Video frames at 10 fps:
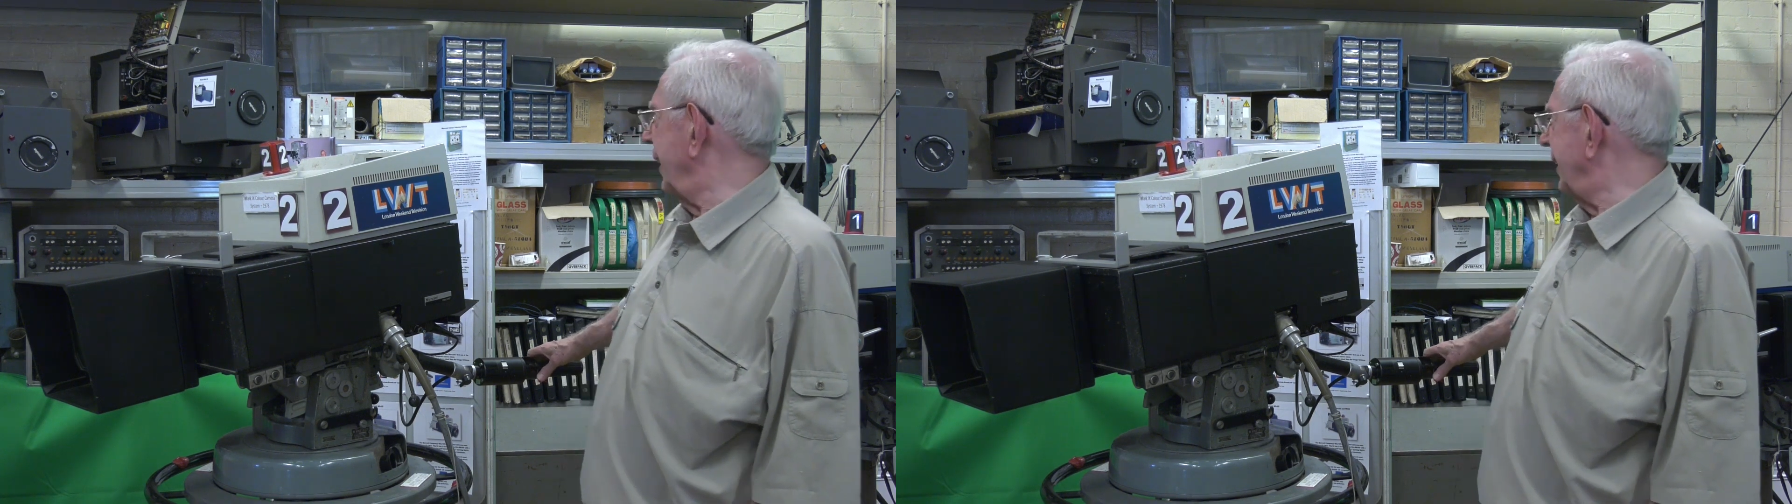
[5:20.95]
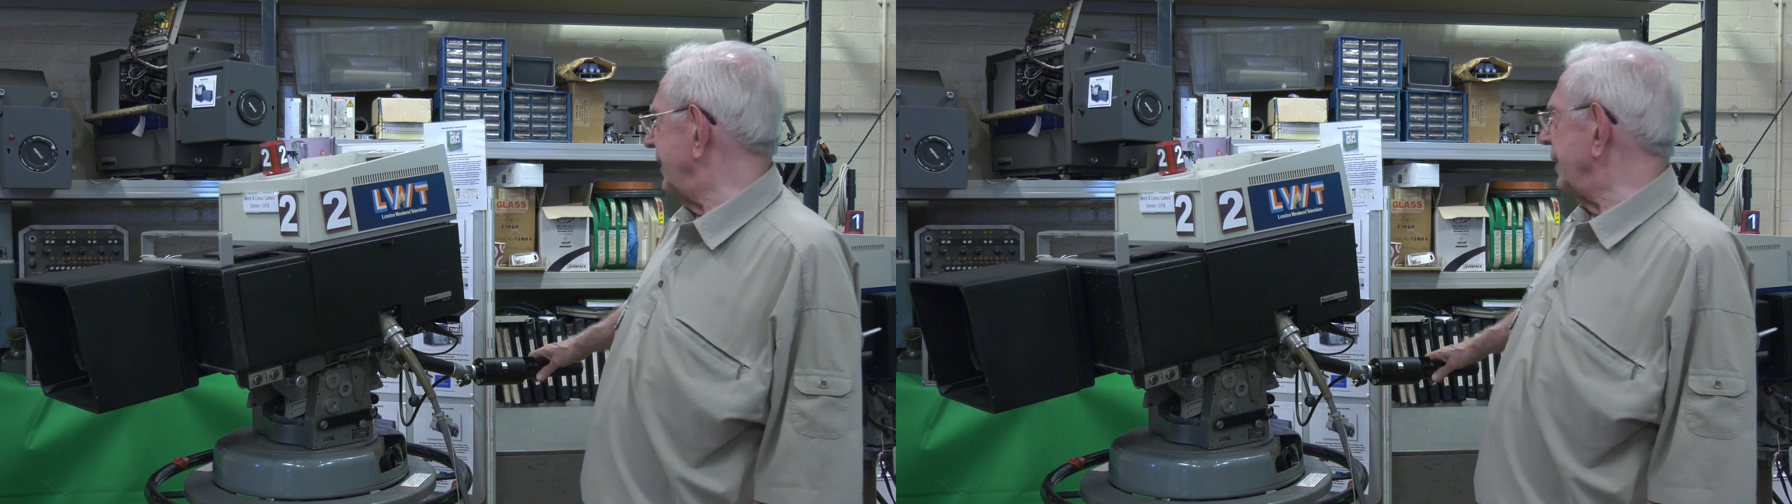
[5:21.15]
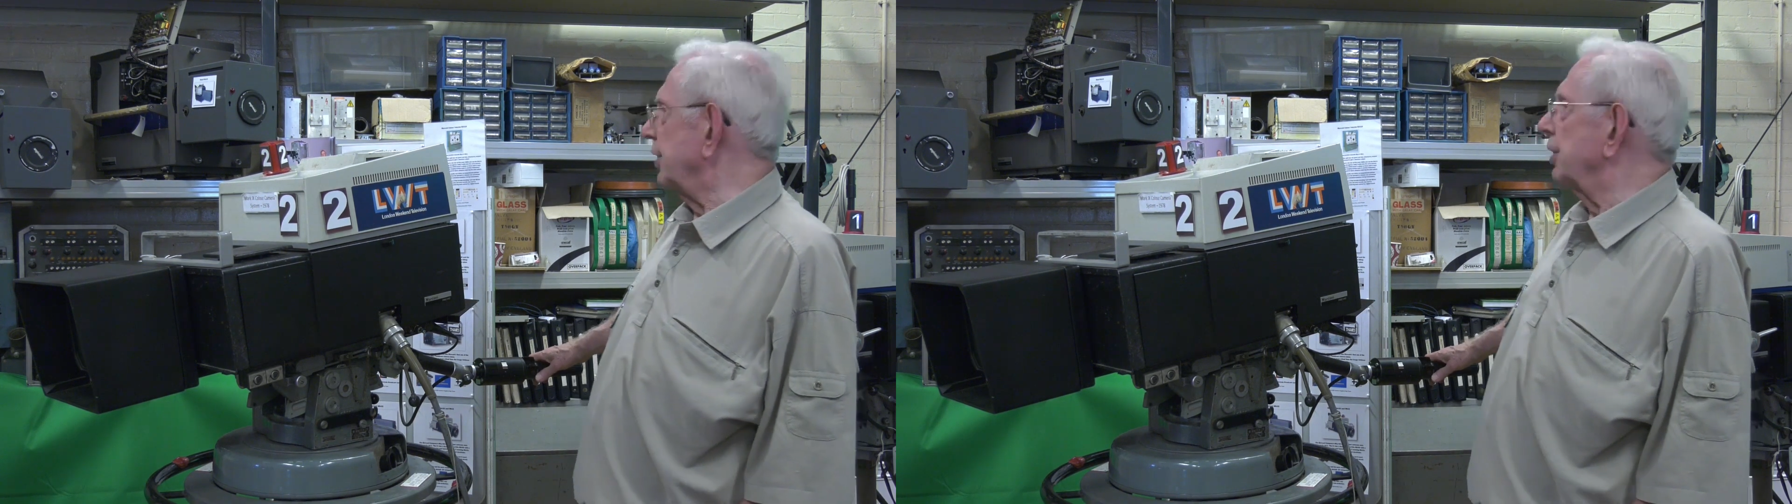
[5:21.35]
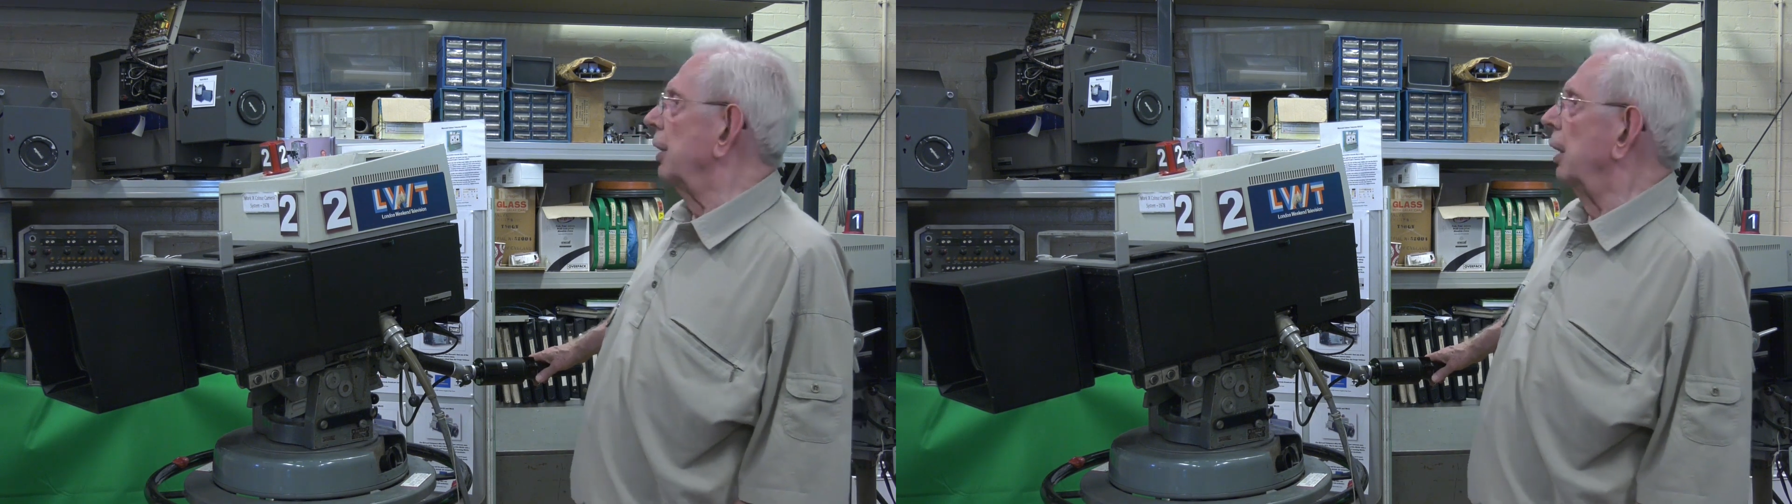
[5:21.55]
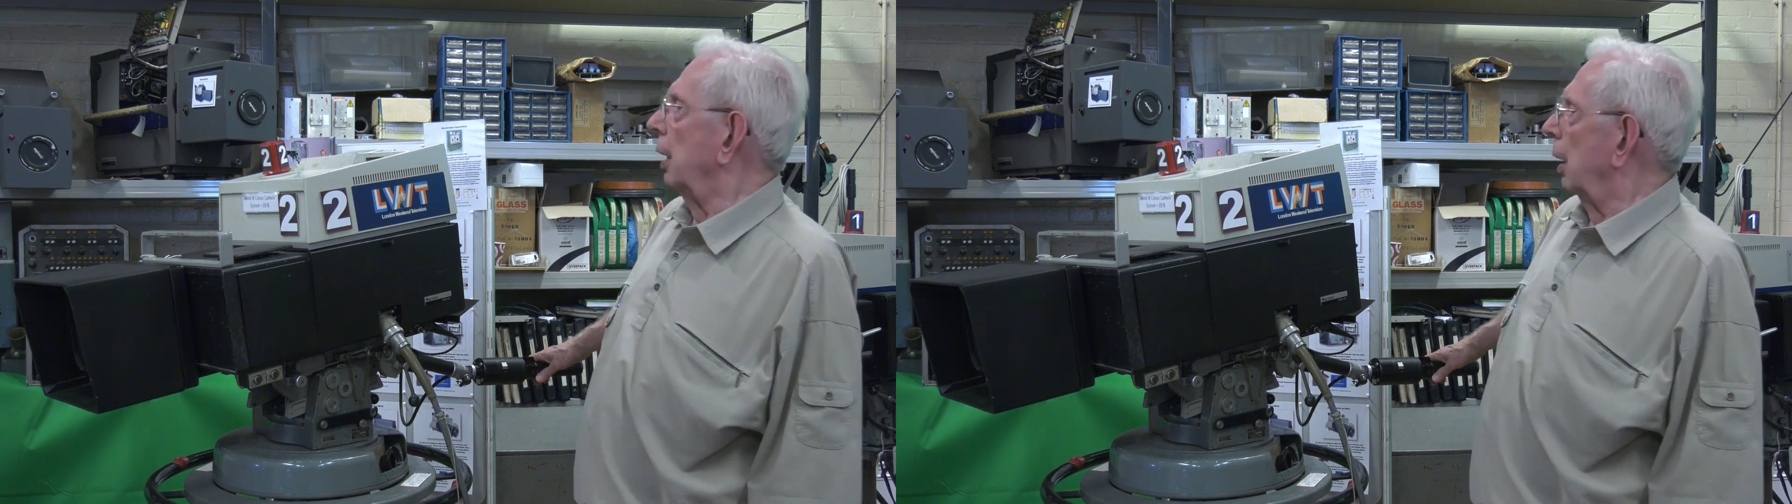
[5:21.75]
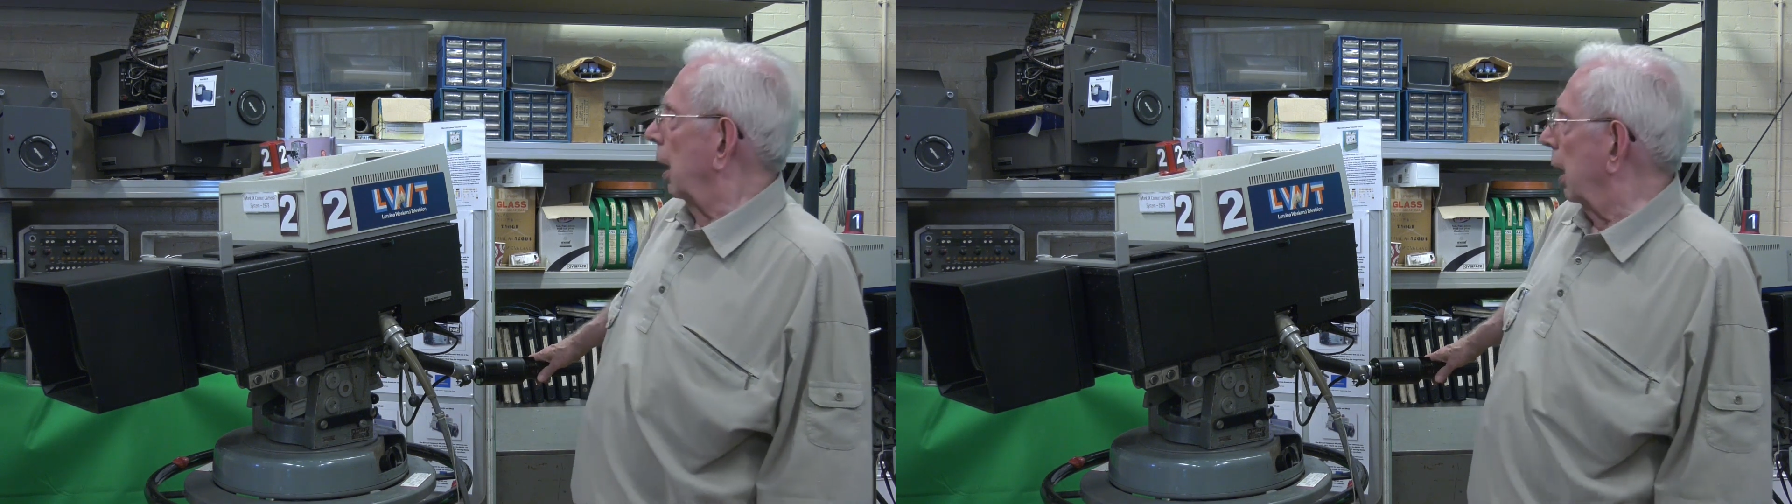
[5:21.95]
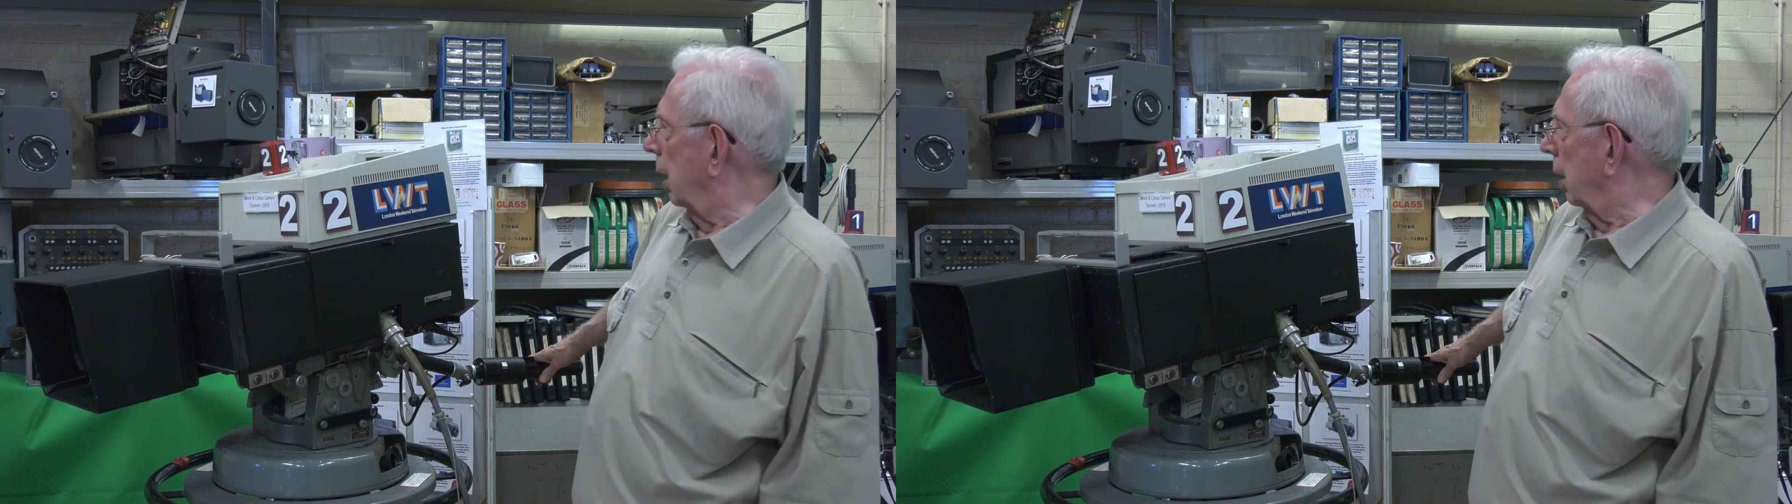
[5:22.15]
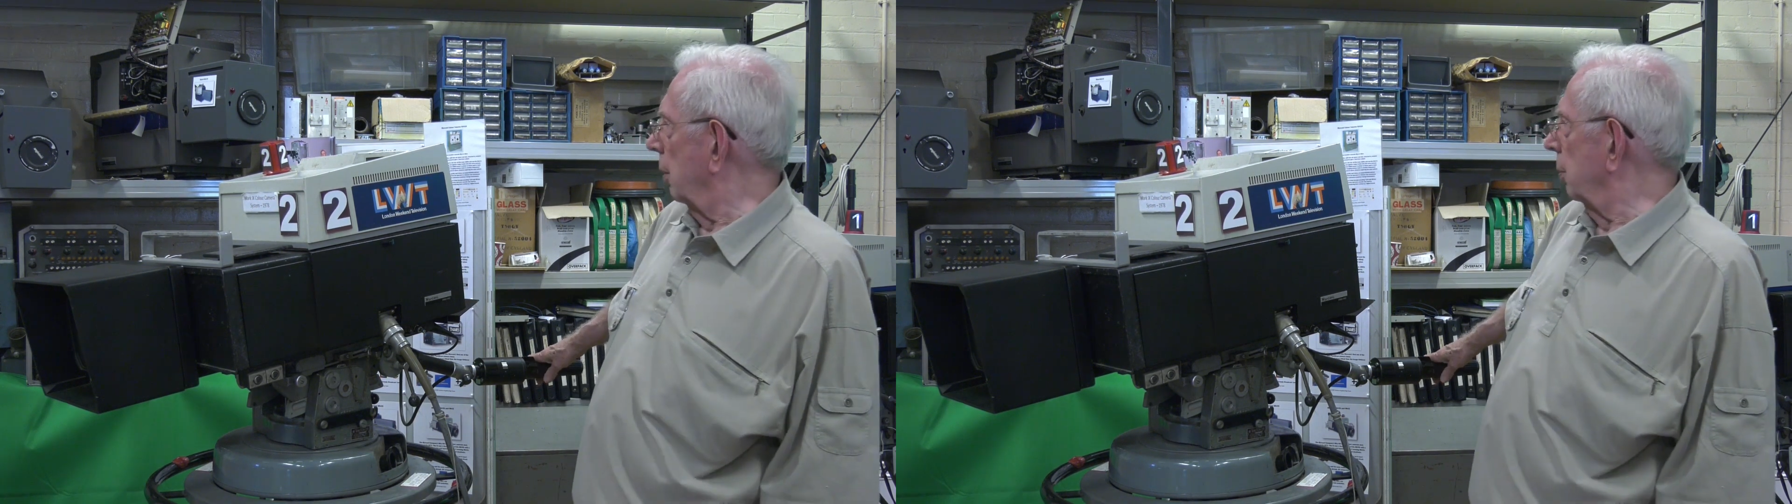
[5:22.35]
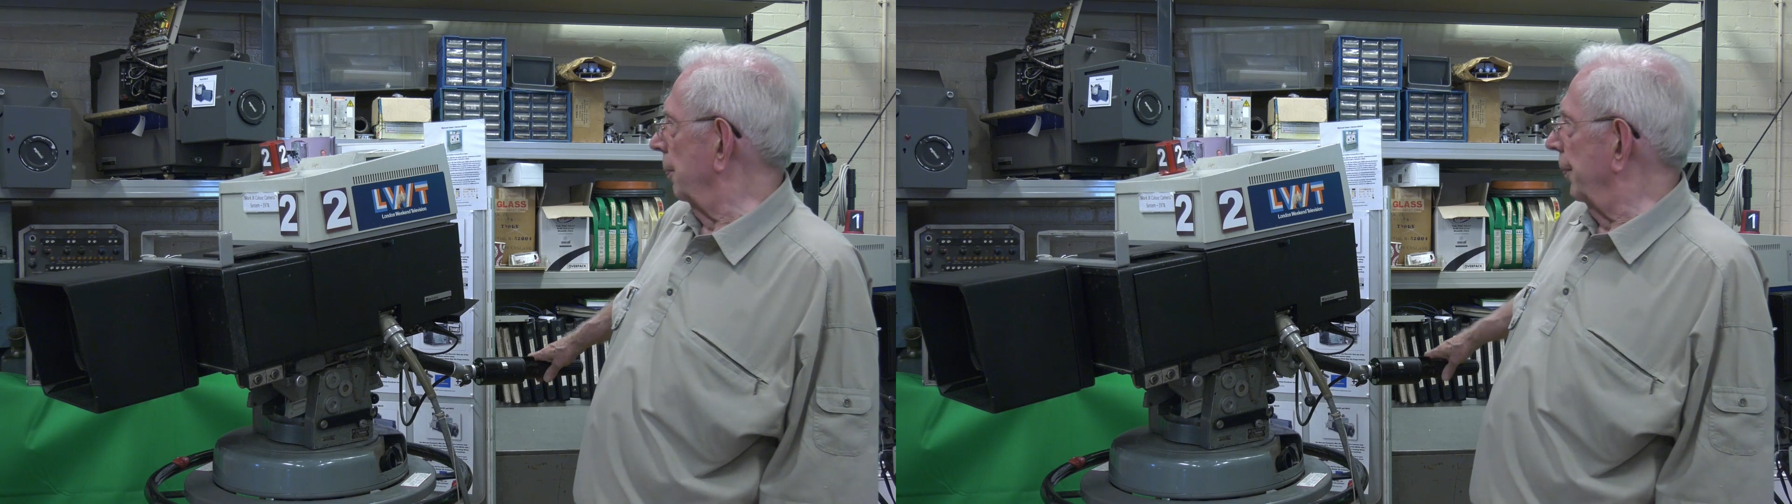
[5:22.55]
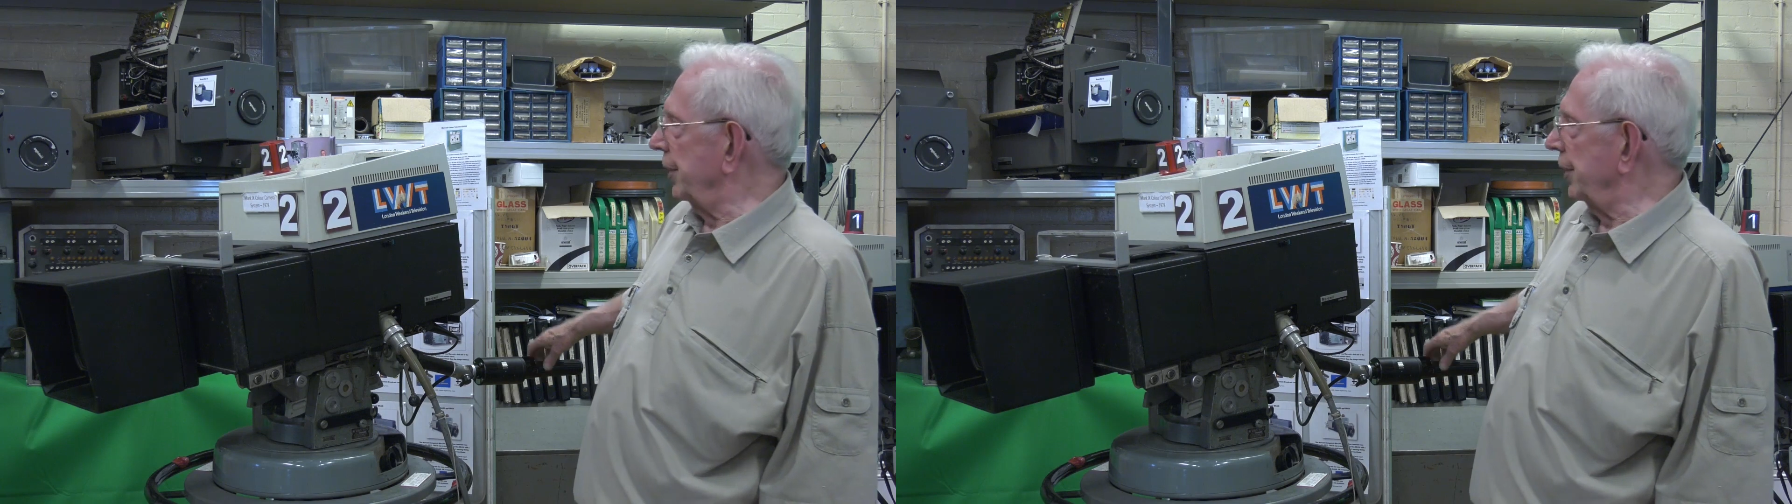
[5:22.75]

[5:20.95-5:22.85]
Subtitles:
80s,